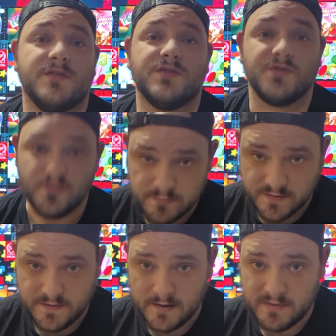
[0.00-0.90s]
Super
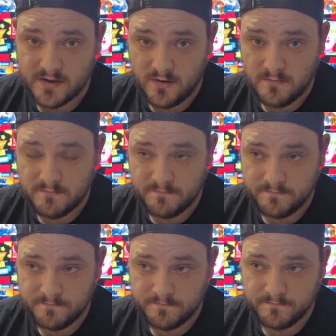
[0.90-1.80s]
Famicom.
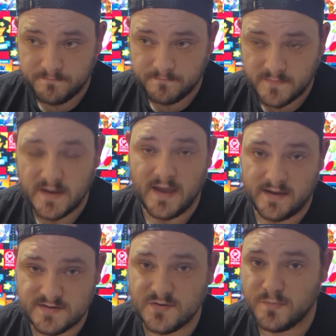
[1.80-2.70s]
Yeah,
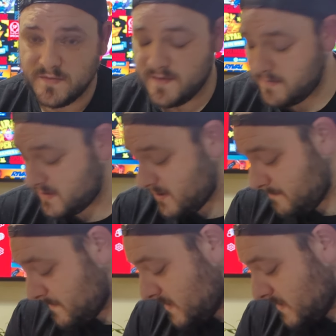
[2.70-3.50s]
Super Famicom.